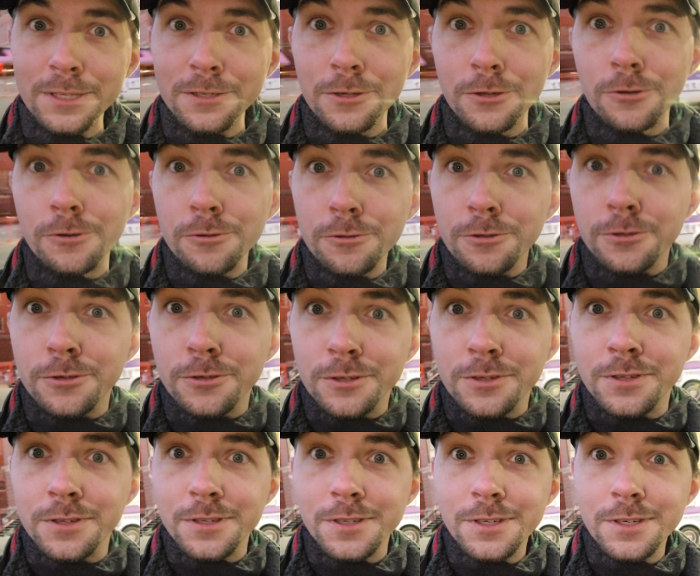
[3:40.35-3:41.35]
tooth,
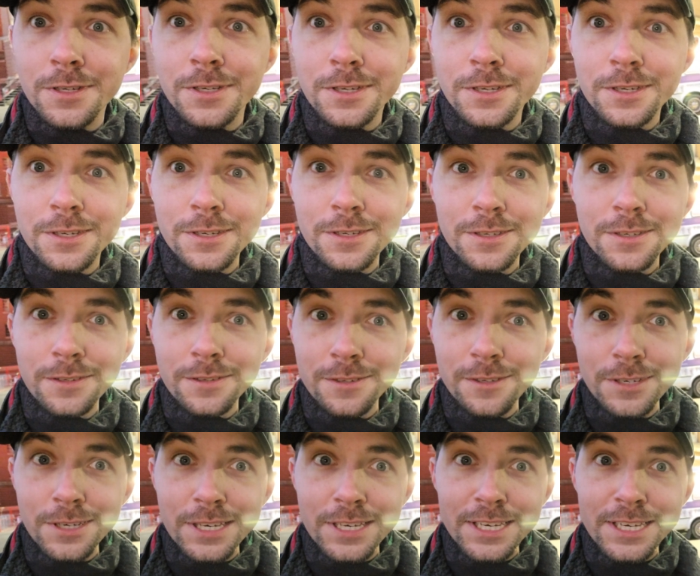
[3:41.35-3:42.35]

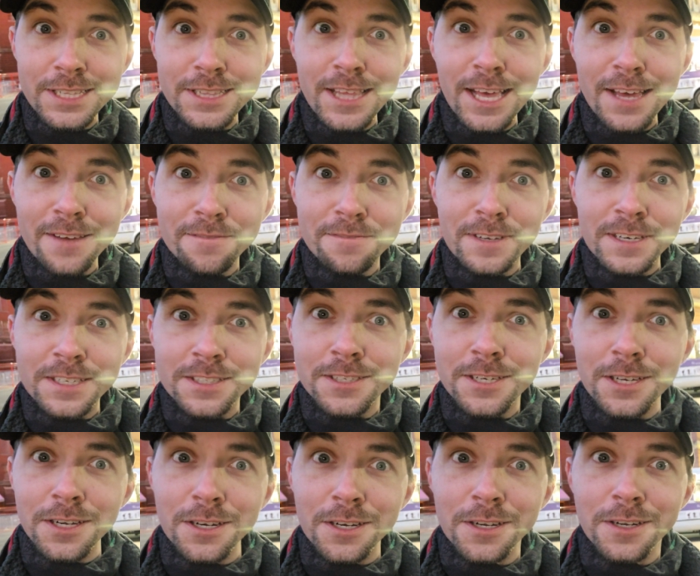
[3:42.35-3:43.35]
you can get that fixed
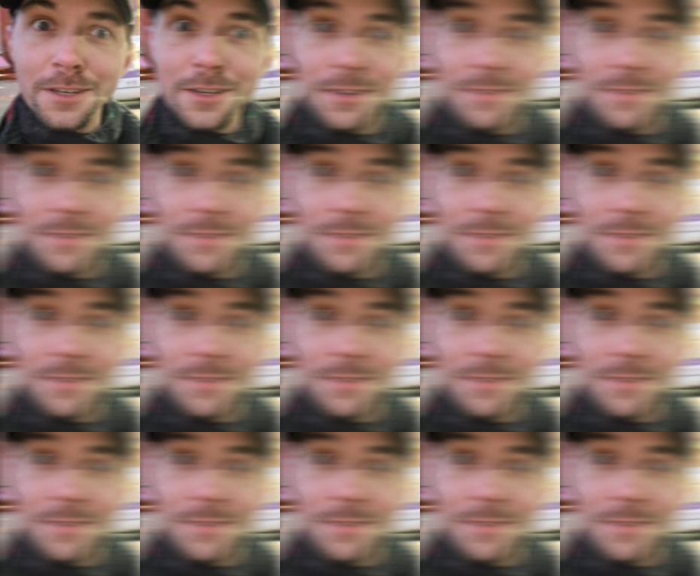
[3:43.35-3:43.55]
here.